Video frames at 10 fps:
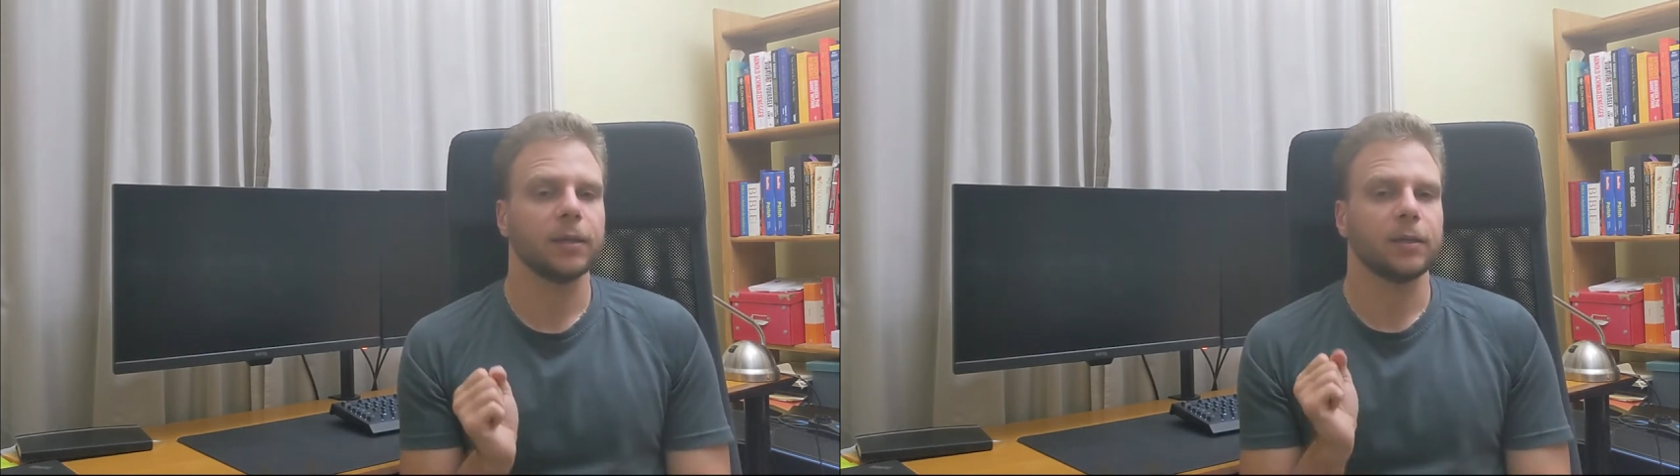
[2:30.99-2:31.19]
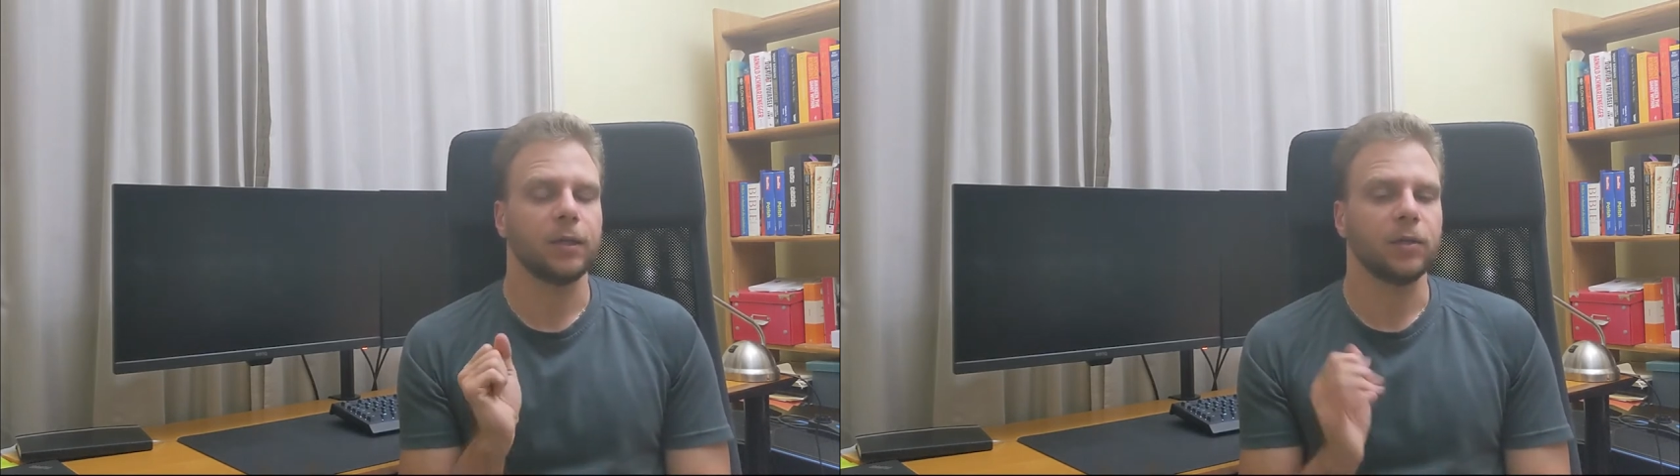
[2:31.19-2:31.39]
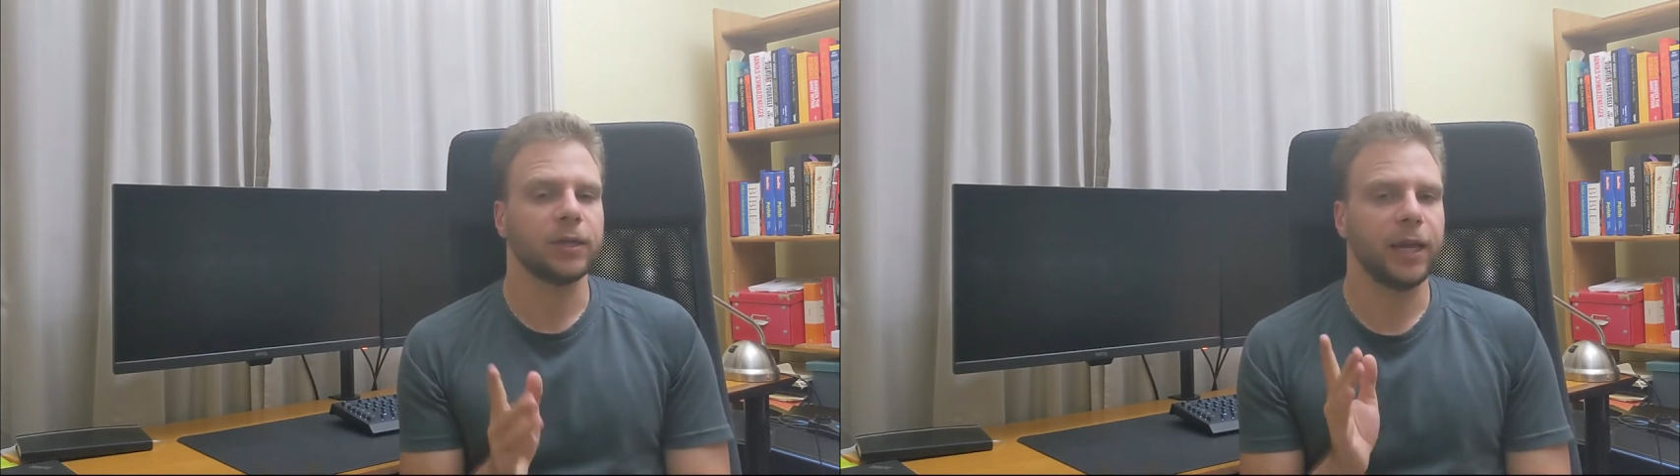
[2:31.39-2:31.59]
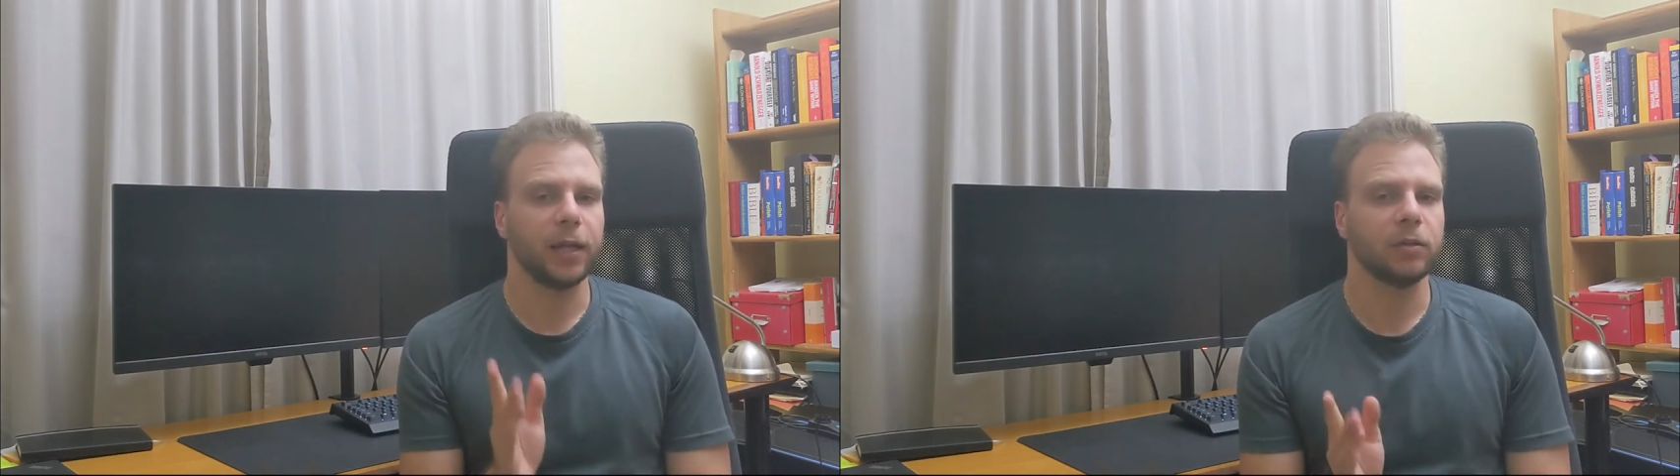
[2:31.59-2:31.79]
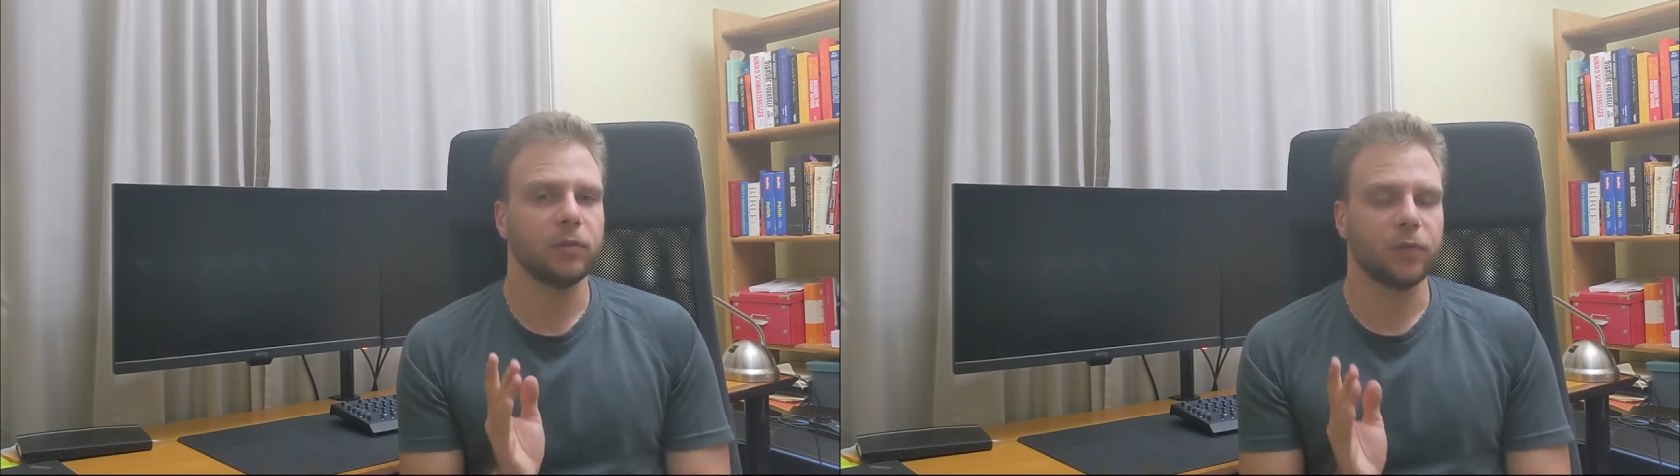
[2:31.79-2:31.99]
that you
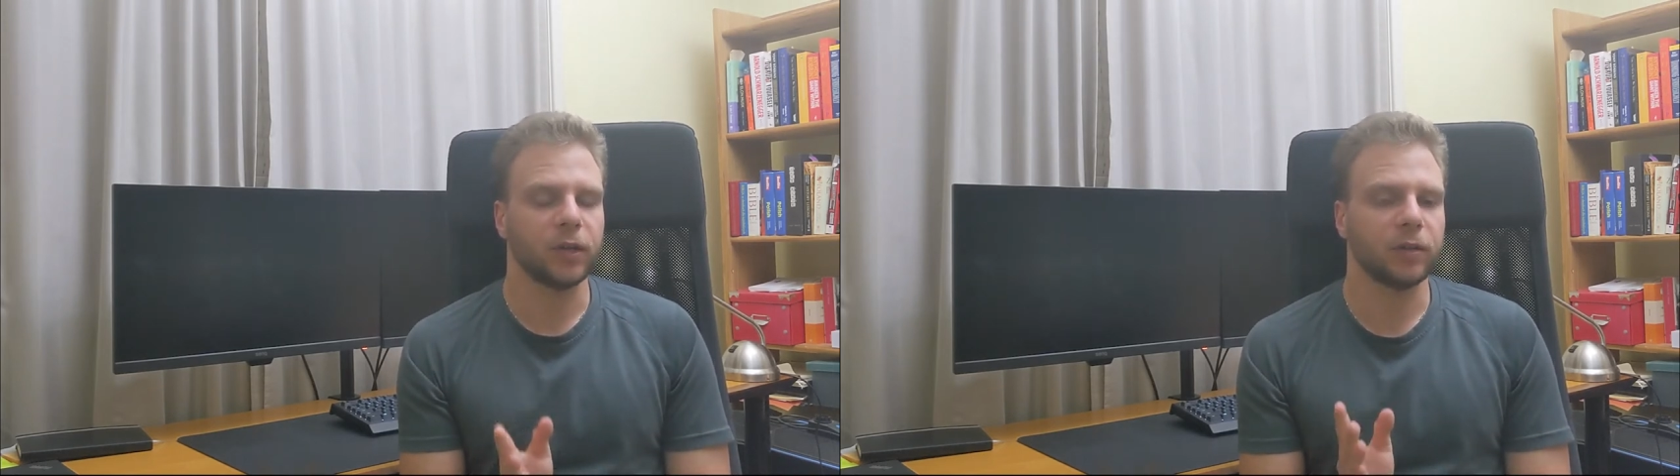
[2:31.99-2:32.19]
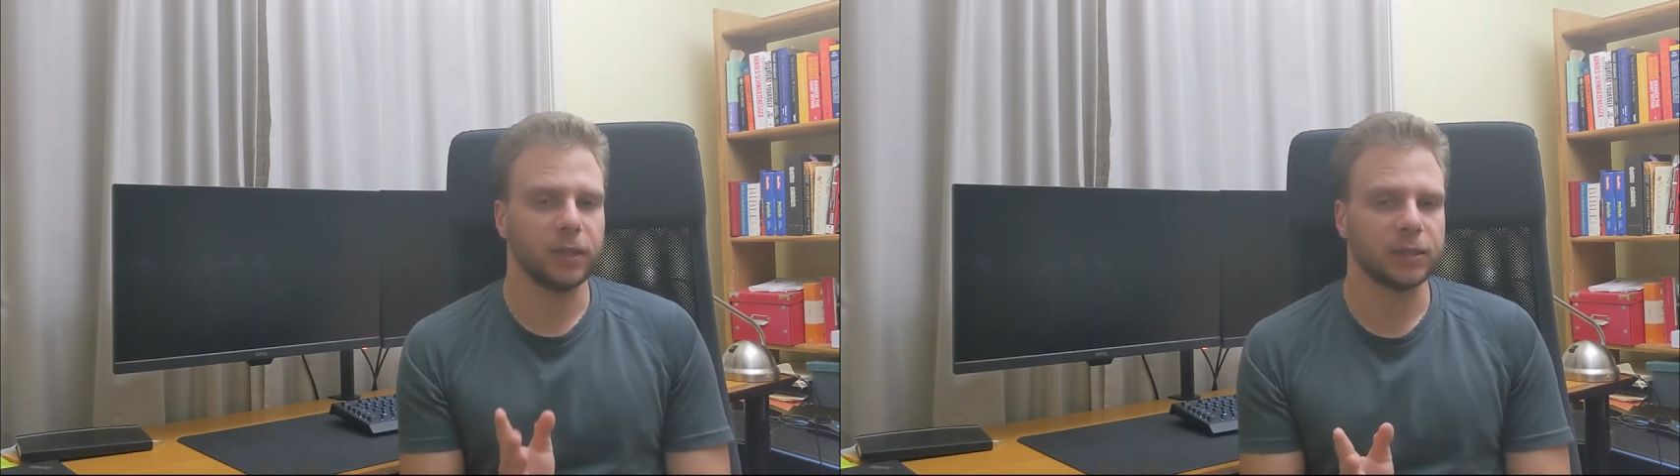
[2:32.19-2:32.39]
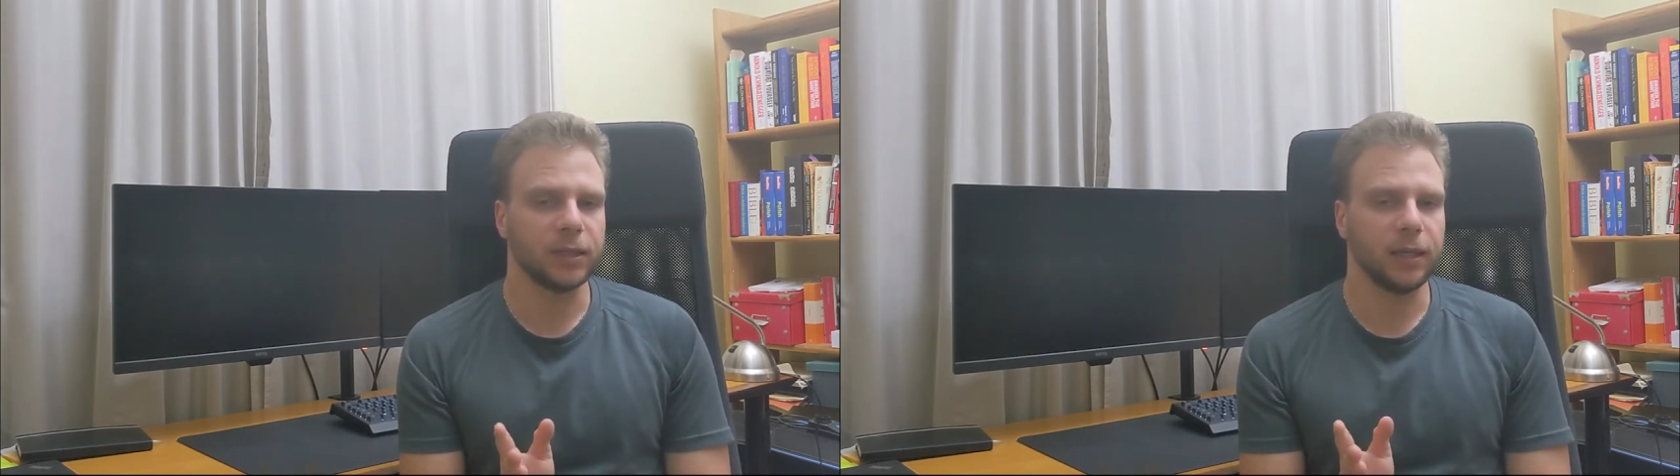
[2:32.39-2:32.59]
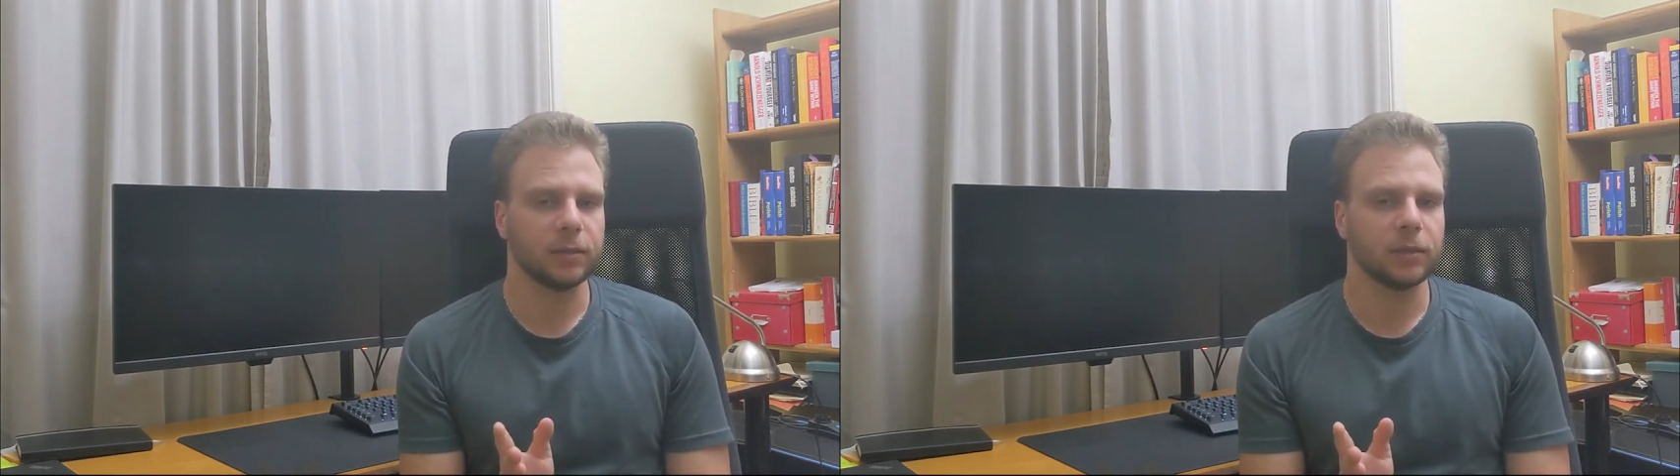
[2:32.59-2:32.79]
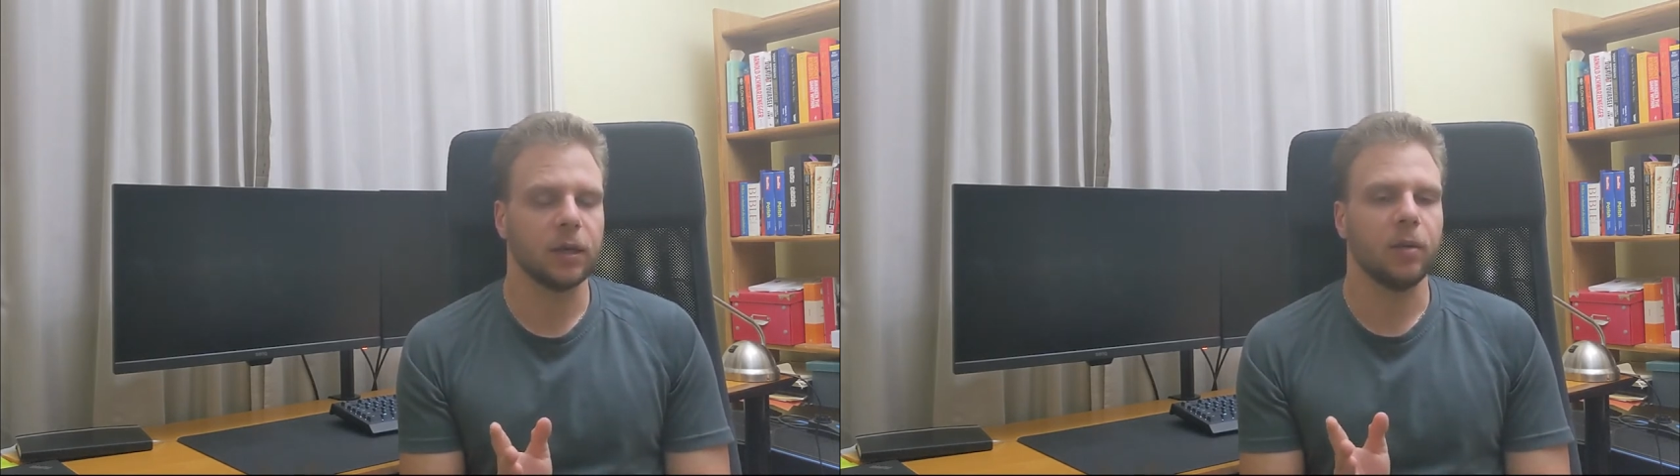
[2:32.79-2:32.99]
can figure this out